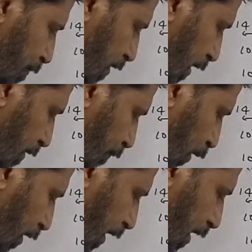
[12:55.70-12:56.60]
comes here,
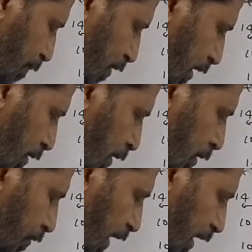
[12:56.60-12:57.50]
40 comes here.
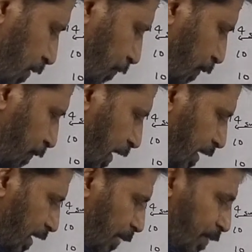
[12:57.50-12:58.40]
Then
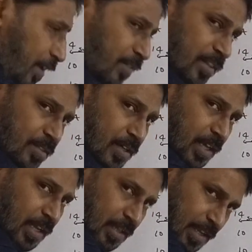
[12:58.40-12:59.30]
50 compared with
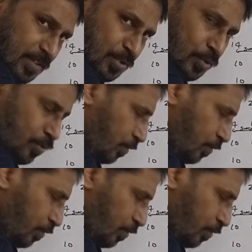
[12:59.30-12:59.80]
30? Yes,